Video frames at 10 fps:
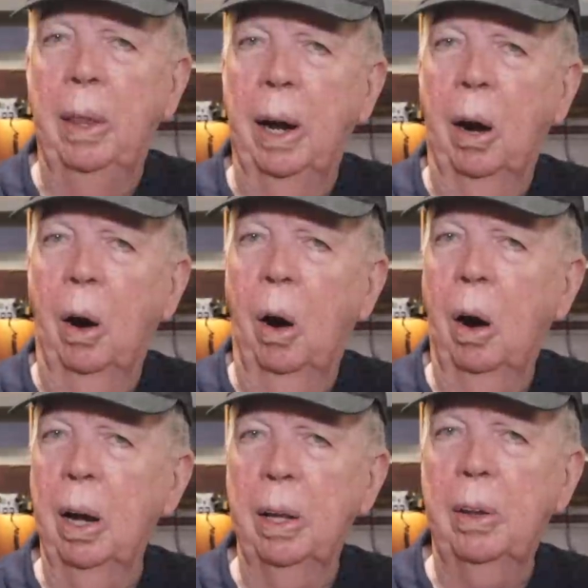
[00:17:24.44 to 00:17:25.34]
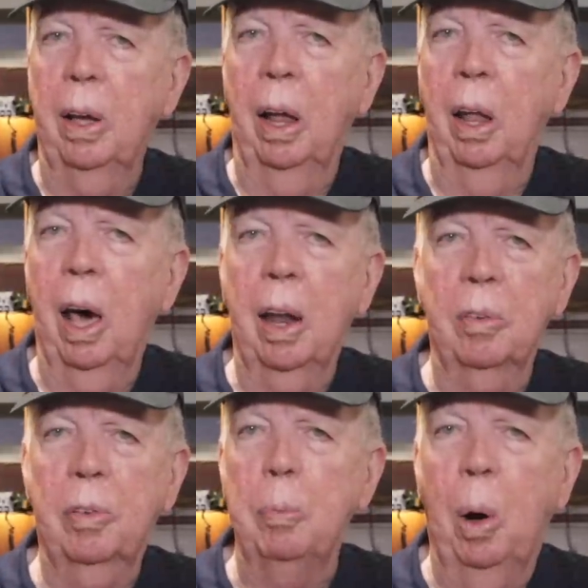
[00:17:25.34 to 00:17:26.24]
There aren't a lot
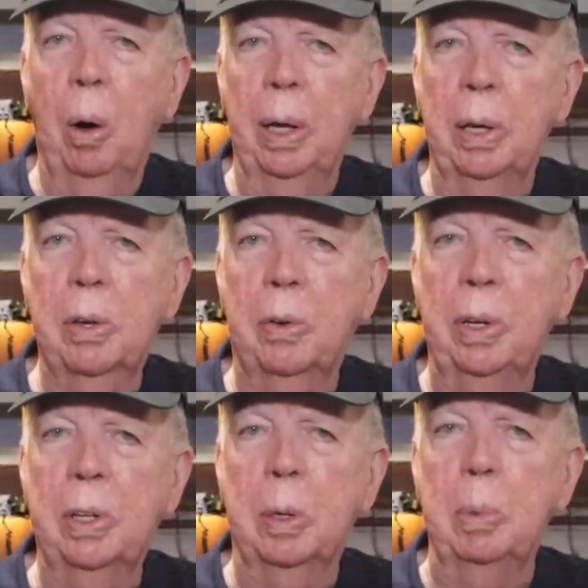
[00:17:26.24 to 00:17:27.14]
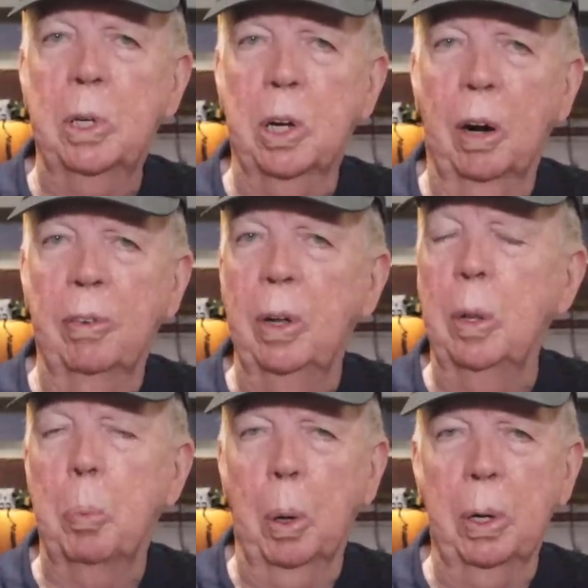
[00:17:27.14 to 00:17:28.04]
of small industries to be served on
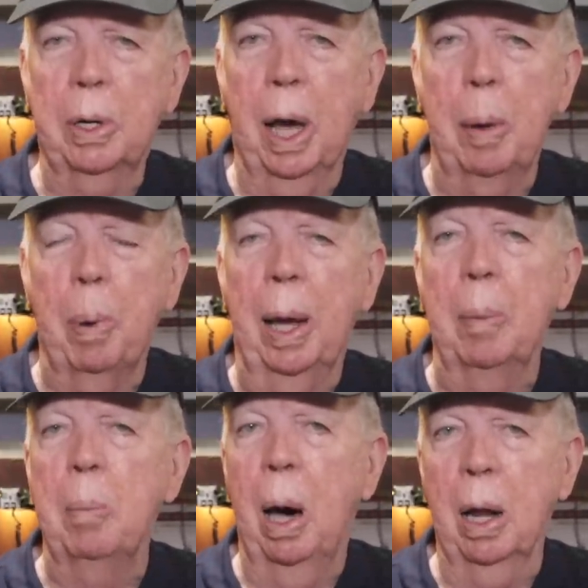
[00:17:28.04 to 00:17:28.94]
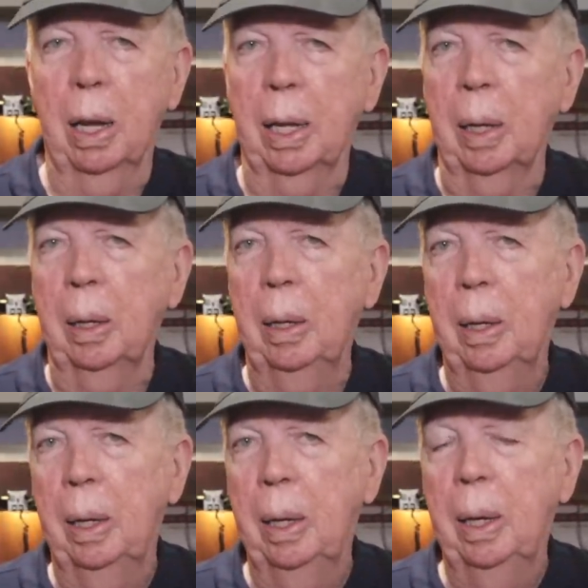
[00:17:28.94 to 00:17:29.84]
the prototype I am modeling.
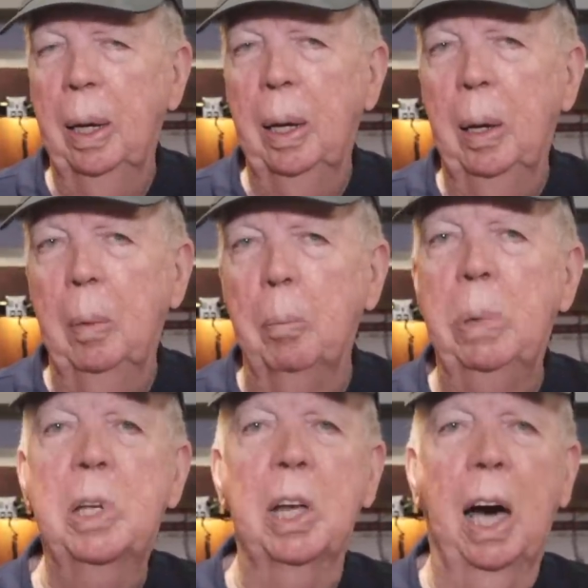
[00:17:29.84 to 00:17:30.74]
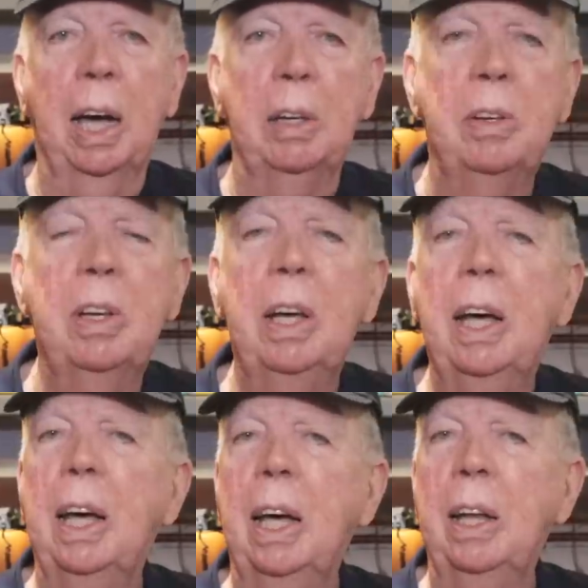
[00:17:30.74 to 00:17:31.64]
Besides,
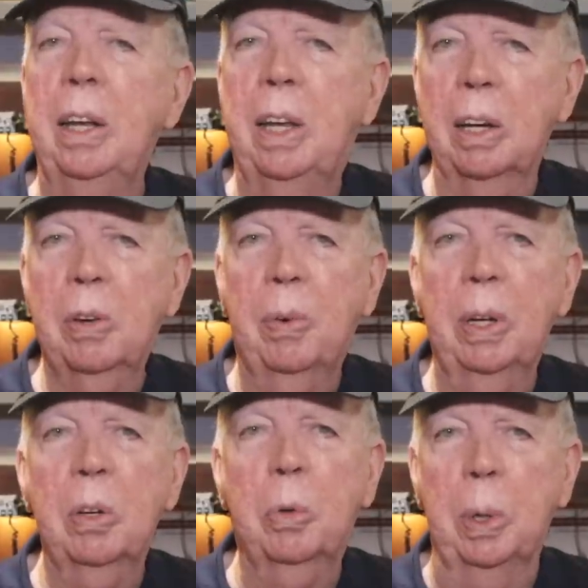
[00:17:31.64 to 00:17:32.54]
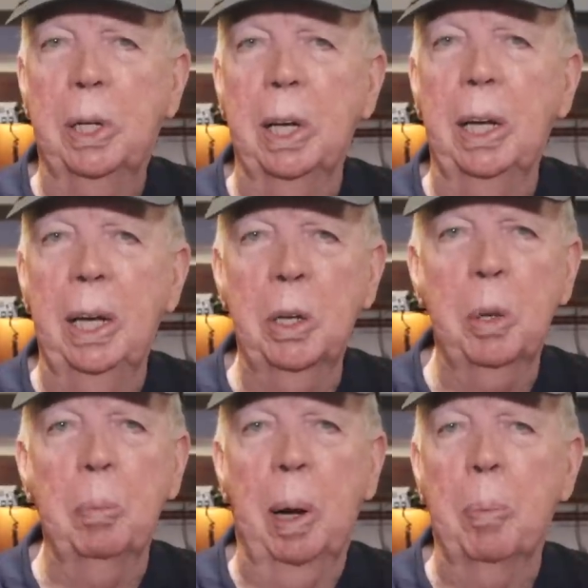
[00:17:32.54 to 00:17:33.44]
industrial switching
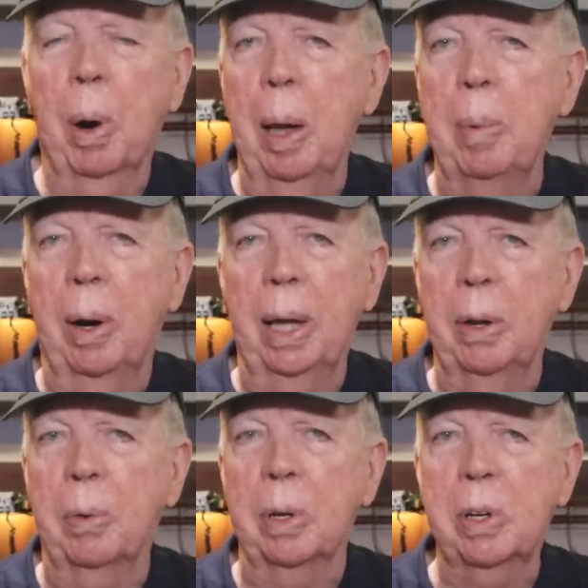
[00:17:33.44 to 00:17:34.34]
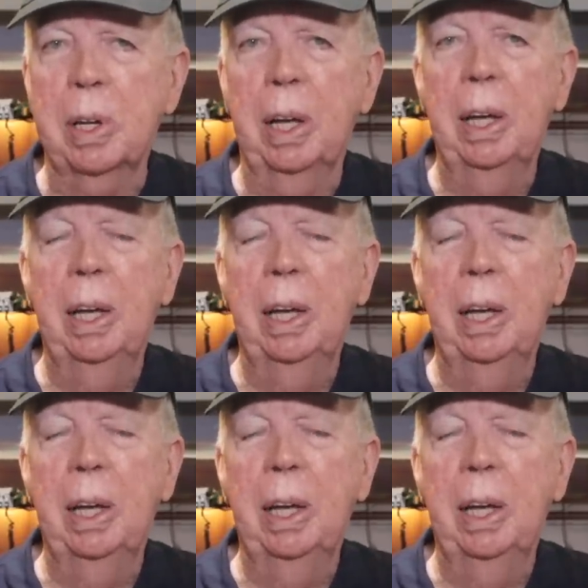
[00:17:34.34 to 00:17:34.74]
isn't my primary interest.